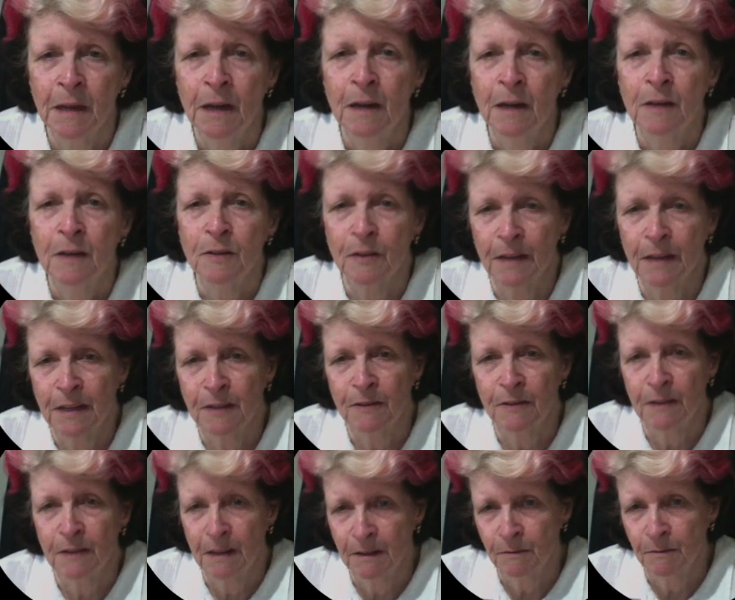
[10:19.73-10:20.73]
So that's
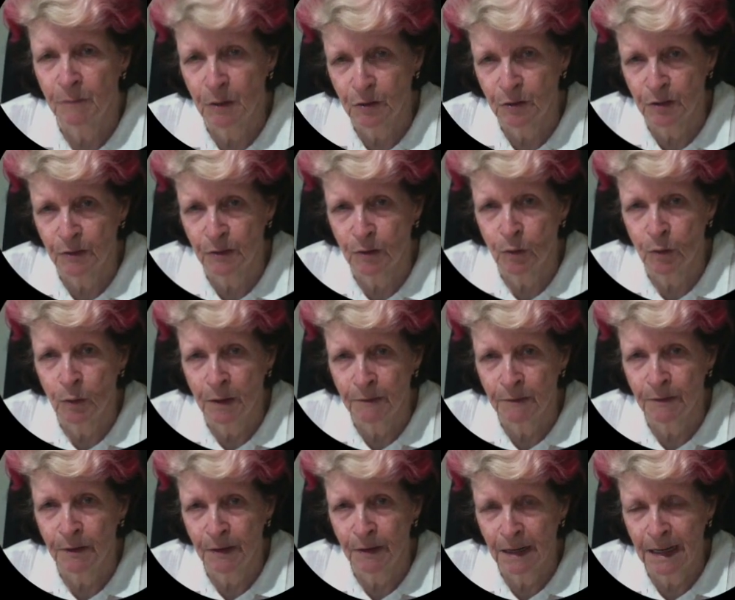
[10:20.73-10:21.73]
because I've got one
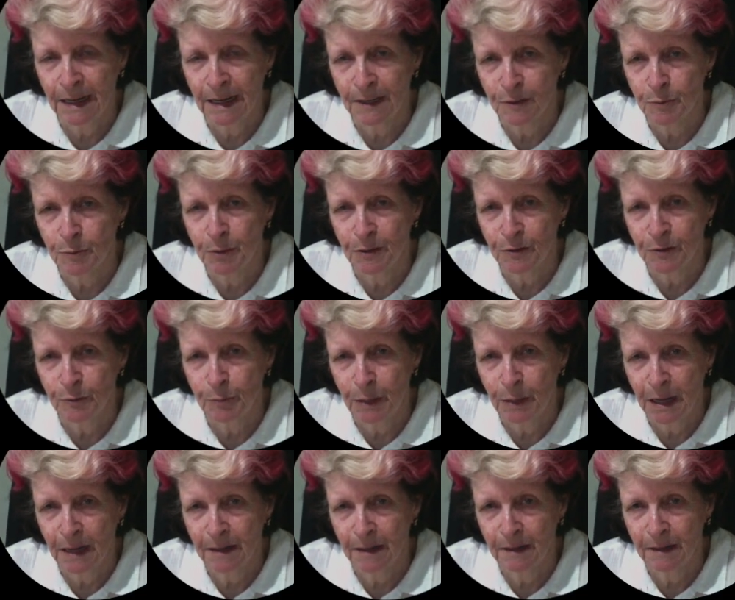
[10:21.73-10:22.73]
very large piece of
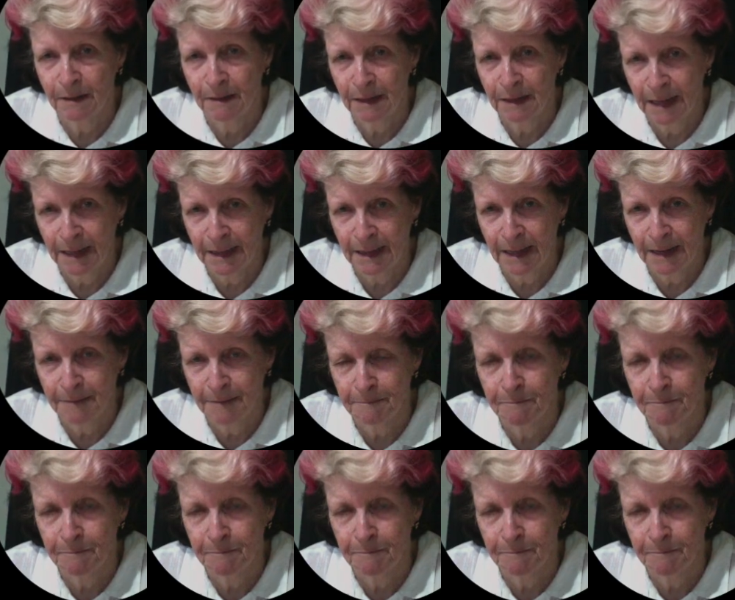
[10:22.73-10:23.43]
bark at that